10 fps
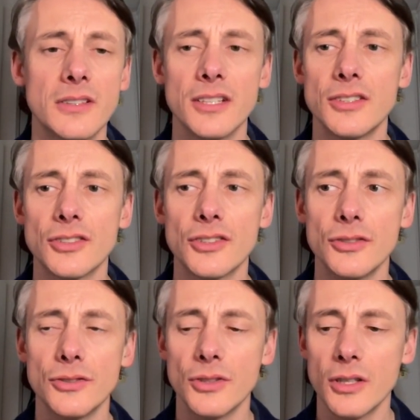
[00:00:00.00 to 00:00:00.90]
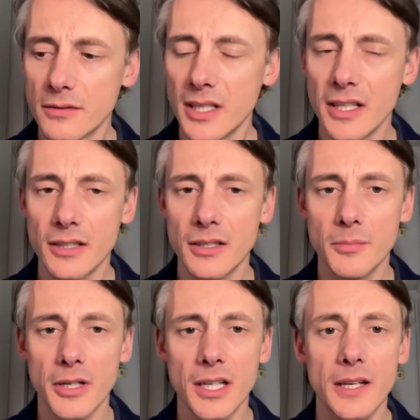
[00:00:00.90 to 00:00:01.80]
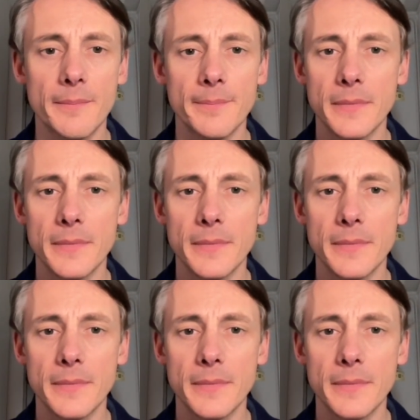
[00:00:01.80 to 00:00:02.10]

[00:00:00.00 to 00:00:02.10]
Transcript: They're just going to take your money,